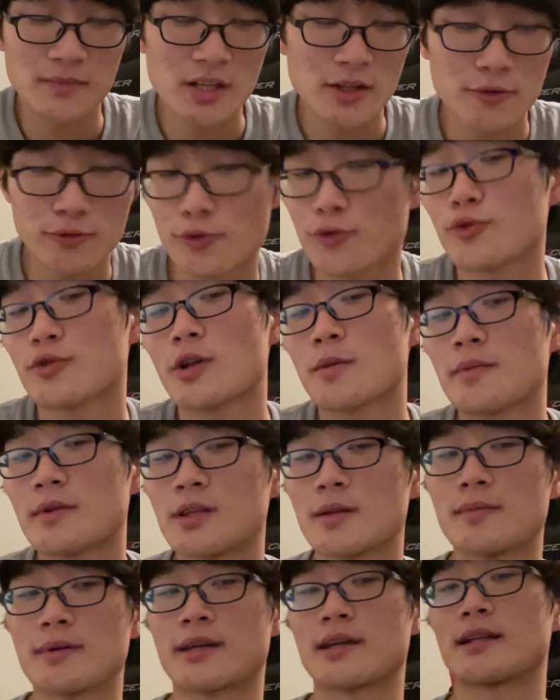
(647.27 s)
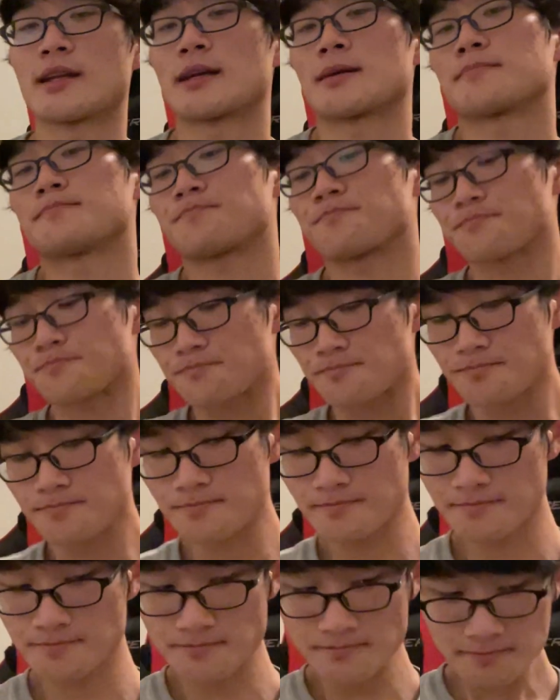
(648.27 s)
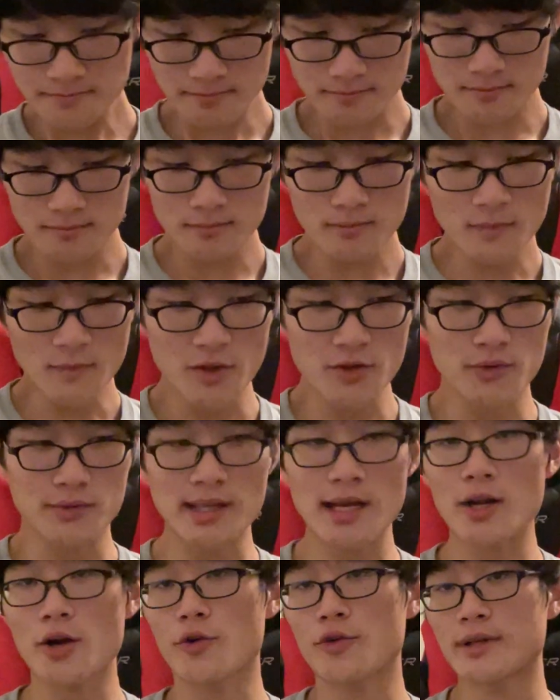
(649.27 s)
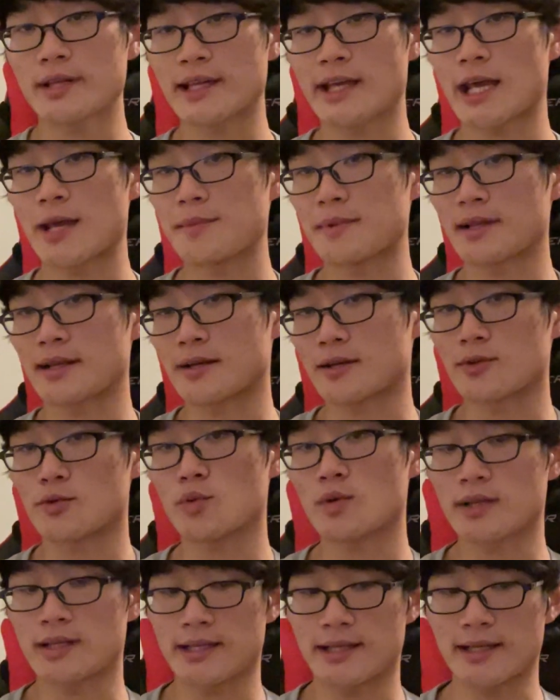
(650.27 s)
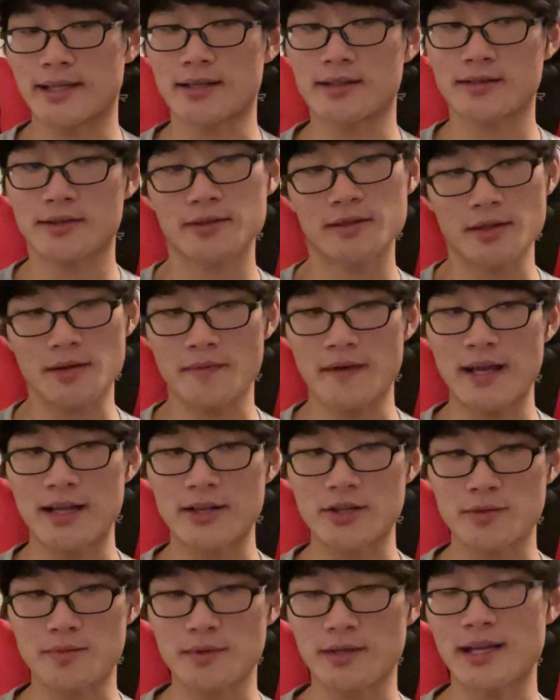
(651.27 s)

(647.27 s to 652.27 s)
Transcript: screwed up in the beginning. So that already gave me like a 20x advantage.